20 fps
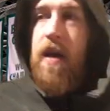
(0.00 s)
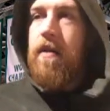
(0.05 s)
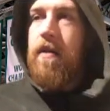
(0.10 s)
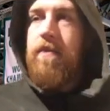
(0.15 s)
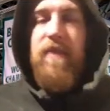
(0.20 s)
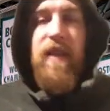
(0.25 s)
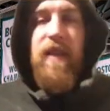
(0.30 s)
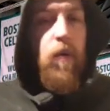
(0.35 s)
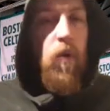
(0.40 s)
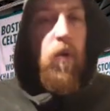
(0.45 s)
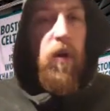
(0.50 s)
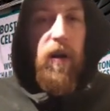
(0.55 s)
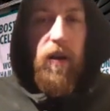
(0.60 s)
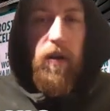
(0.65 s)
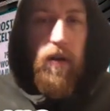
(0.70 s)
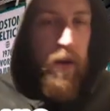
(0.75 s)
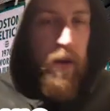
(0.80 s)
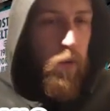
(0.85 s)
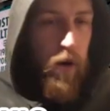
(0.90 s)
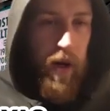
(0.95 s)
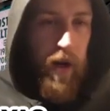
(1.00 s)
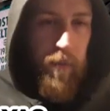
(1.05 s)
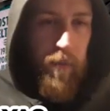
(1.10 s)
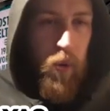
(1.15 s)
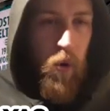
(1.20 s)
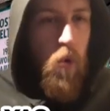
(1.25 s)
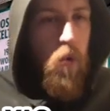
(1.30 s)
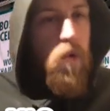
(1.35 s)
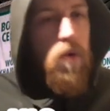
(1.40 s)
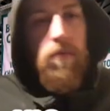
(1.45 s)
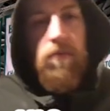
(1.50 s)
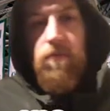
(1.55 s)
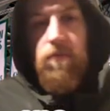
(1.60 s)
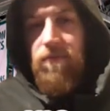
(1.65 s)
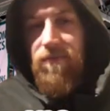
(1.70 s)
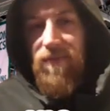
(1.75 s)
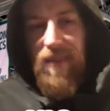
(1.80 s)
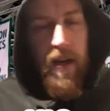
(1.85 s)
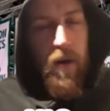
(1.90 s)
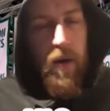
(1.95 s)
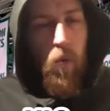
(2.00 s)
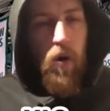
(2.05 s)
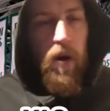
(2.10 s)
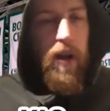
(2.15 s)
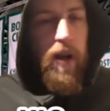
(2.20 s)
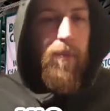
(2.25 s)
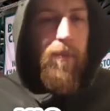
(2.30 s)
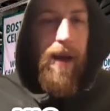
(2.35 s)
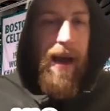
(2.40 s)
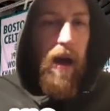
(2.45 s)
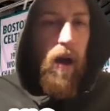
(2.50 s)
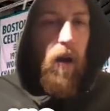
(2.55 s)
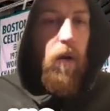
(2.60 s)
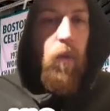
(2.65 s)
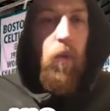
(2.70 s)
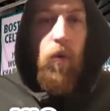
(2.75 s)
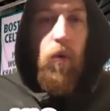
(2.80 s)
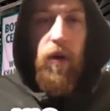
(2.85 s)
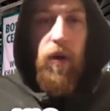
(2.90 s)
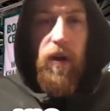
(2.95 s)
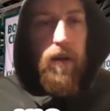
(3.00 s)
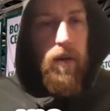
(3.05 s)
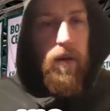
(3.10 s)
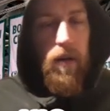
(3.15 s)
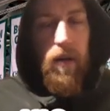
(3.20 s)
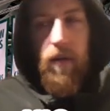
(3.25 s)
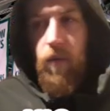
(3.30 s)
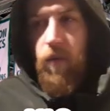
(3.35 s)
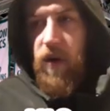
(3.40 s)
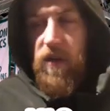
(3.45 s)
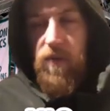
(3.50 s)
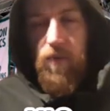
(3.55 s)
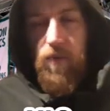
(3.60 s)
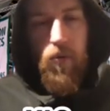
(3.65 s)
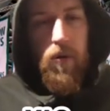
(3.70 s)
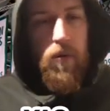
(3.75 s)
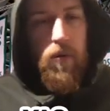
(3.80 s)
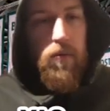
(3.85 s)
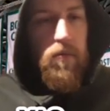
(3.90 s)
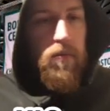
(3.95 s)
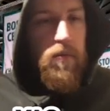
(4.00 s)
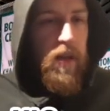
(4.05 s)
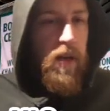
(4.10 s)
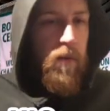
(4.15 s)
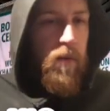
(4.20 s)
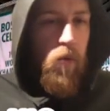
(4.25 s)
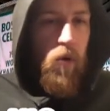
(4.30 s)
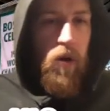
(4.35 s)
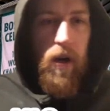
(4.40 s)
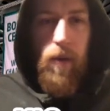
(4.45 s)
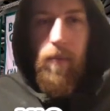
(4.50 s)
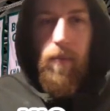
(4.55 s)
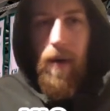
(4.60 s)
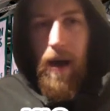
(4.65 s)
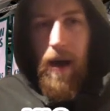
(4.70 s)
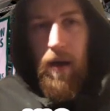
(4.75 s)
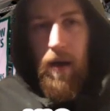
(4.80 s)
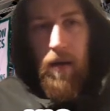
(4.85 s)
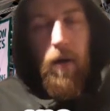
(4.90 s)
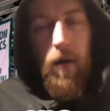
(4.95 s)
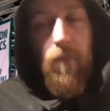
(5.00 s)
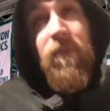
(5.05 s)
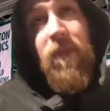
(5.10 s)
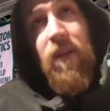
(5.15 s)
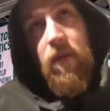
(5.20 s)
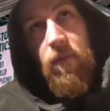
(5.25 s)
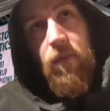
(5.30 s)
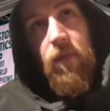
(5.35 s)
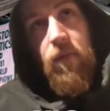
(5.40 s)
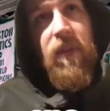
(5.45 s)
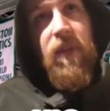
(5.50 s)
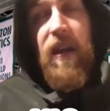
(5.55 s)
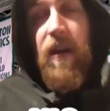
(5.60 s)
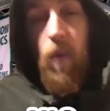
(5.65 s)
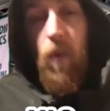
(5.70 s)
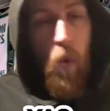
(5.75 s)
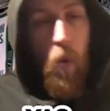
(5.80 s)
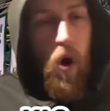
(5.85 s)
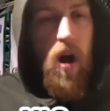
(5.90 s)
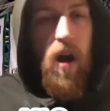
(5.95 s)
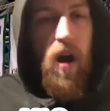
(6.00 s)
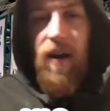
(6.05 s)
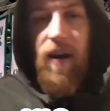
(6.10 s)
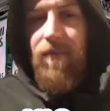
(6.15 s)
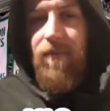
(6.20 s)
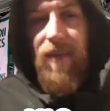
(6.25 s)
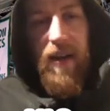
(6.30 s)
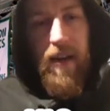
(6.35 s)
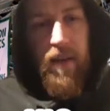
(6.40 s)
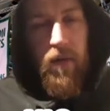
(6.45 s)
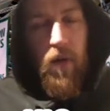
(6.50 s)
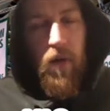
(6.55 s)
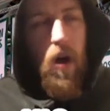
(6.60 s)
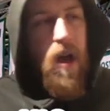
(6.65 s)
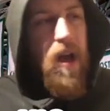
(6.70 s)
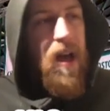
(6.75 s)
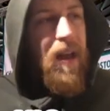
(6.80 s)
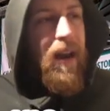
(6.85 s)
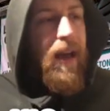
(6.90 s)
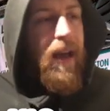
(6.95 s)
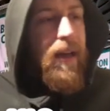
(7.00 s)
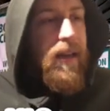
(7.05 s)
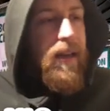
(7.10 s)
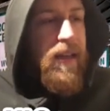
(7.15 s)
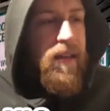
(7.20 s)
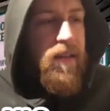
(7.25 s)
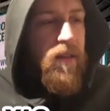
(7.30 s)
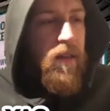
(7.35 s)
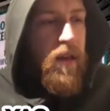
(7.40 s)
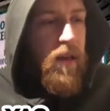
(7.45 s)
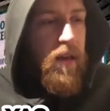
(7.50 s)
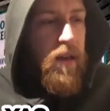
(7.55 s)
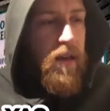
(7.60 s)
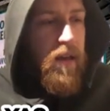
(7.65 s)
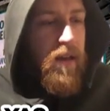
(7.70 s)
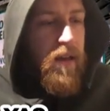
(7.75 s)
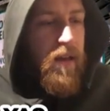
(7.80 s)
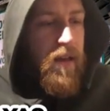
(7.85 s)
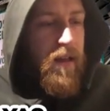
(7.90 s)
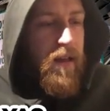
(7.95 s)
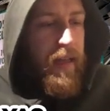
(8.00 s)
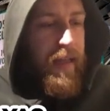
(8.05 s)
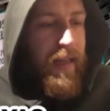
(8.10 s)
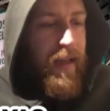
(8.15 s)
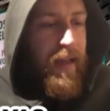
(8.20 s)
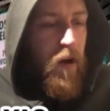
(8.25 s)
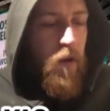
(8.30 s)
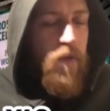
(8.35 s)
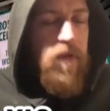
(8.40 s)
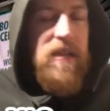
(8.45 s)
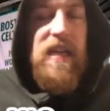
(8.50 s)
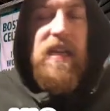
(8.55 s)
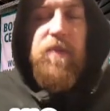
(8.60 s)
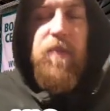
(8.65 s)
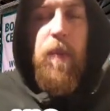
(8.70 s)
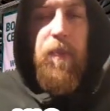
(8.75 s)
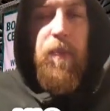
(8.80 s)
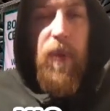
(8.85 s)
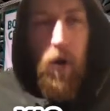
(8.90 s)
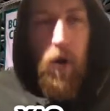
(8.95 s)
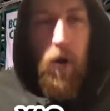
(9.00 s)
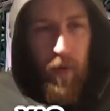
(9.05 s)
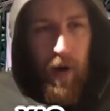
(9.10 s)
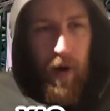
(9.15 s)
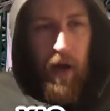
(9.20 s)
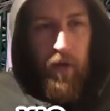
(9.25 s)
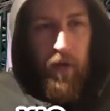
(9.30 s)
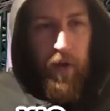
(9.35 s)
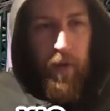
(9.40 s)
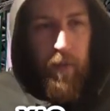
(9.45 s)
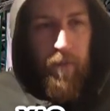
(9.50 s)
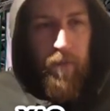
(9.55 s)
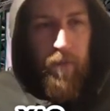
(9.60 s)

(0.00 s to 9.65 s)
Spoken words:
He wanted Paul, didn't want him out. Wanted Westbrook, didn't want him, didn't work. And he's obviously, it's been built around him